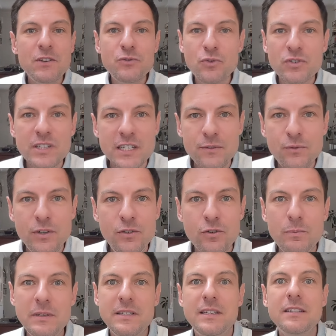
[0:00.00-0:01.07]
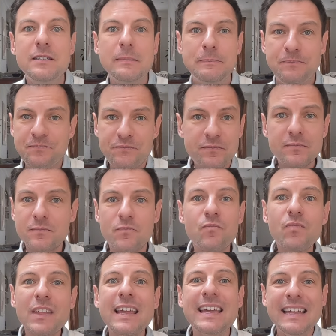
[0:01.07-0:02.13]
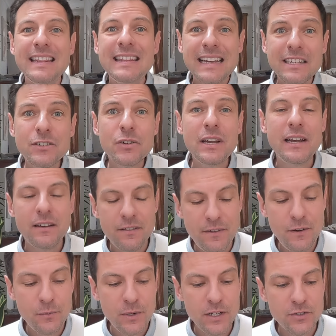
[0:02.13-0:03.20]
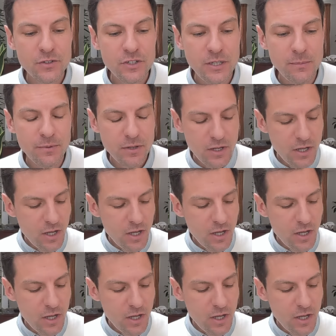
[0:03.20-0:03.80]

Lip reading: successful in your business. And that's a healthy relationship.